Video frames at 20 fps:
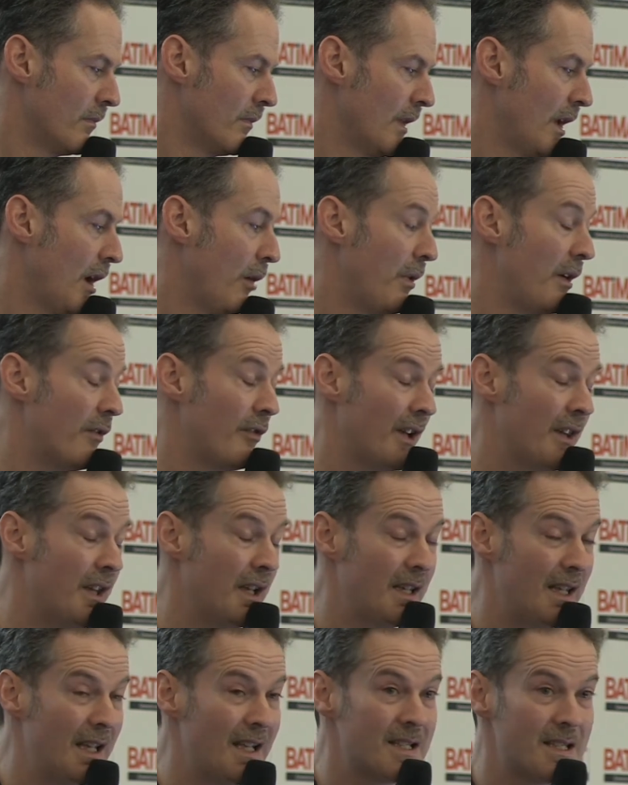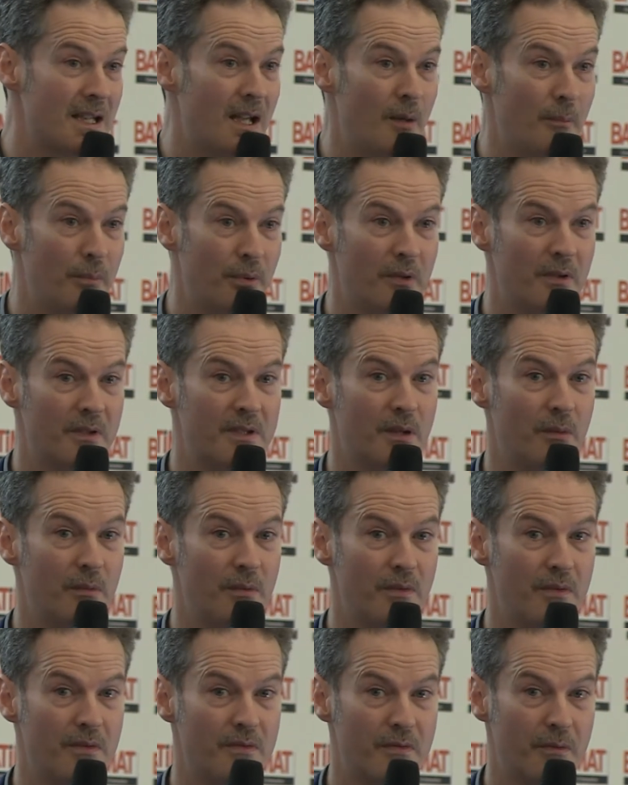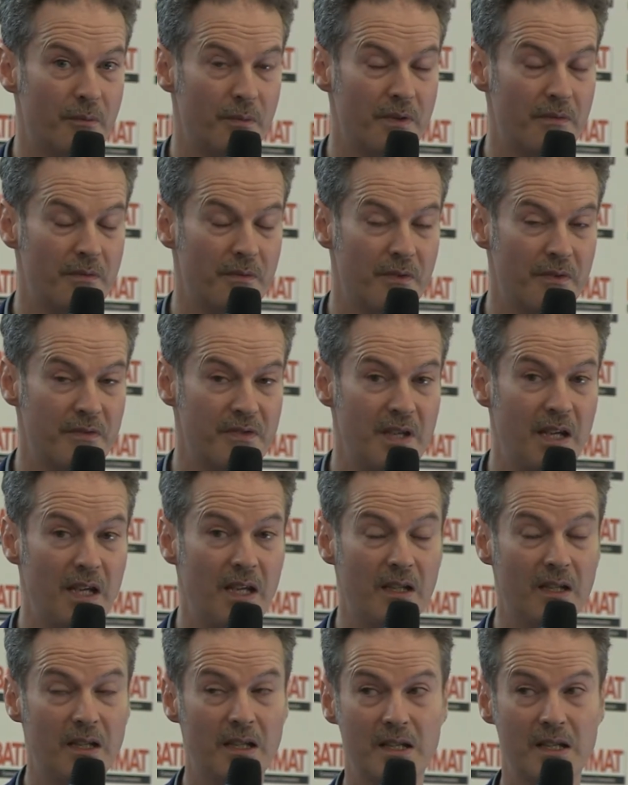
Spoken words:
However, I think the example that we've seen and the